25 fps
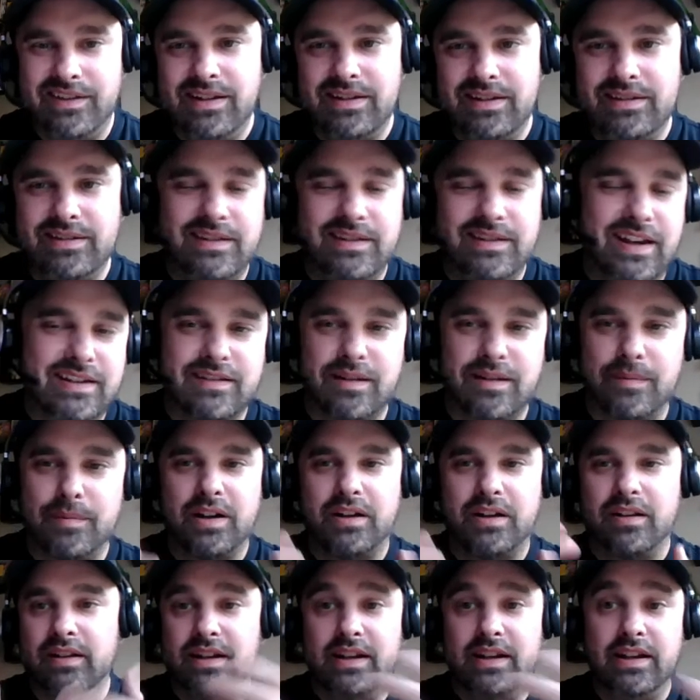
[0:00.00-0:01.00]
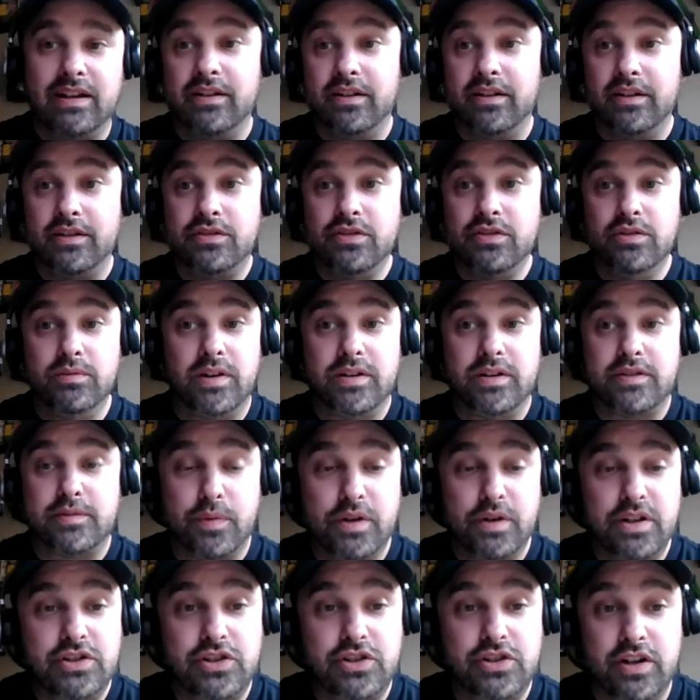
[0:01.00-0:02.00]
these days. I'm not going to get into too much
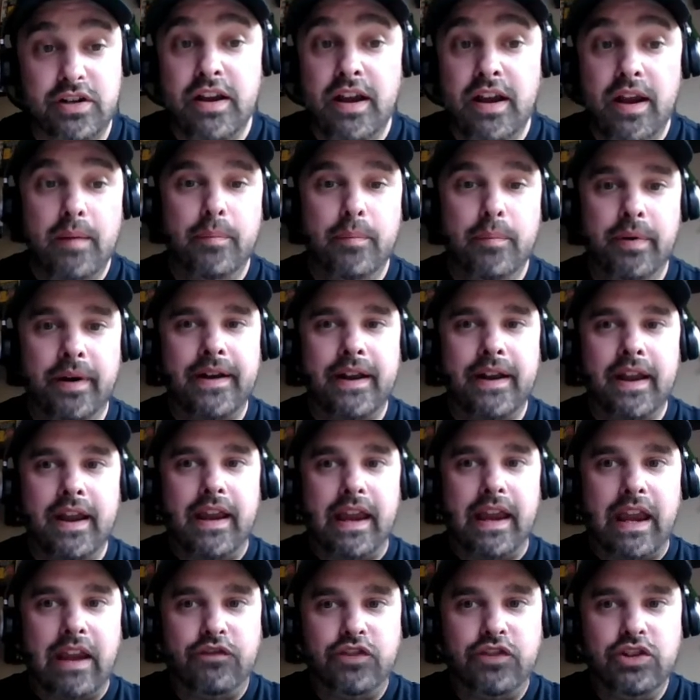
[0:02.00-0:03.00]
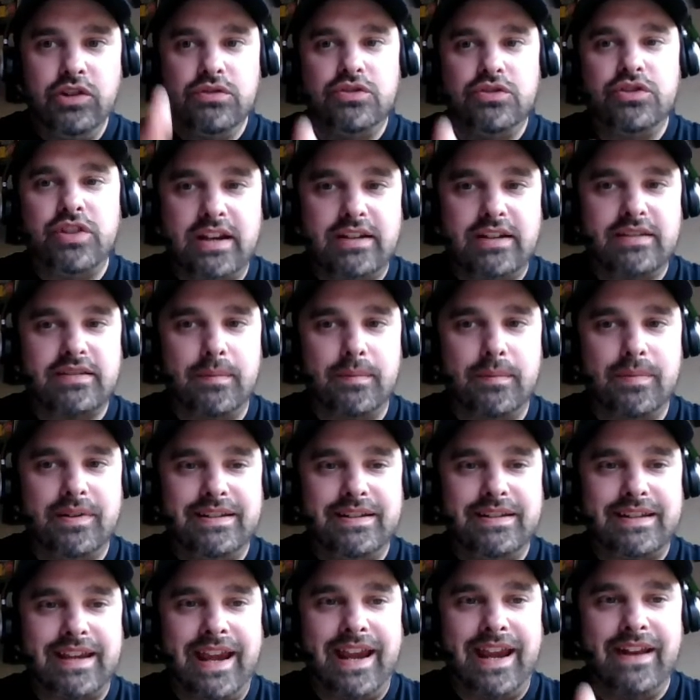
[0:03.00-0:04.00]
preaching, but if you shake
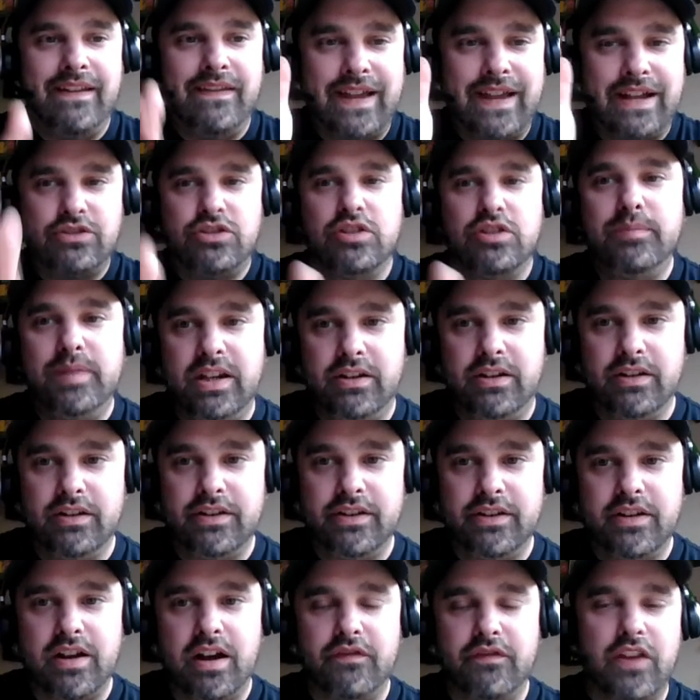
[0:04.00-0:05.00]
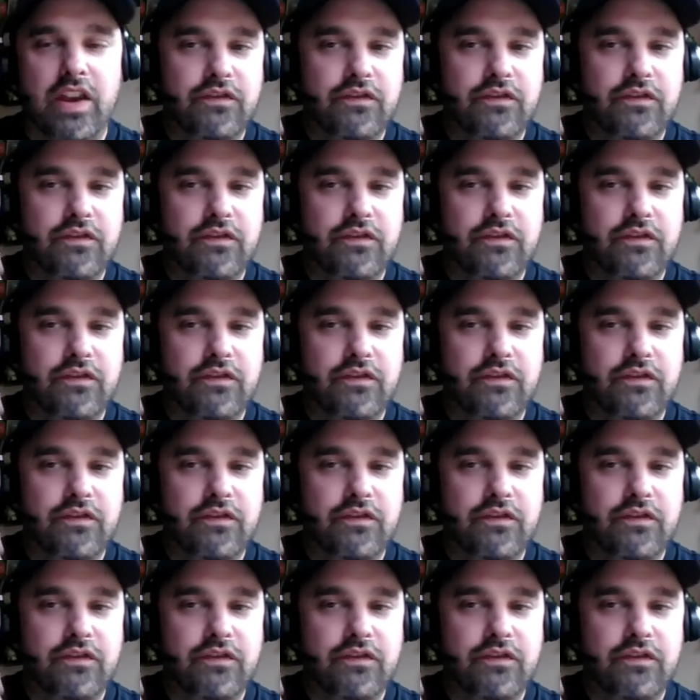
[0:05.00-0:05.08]
somebody's hand, that should be good enough.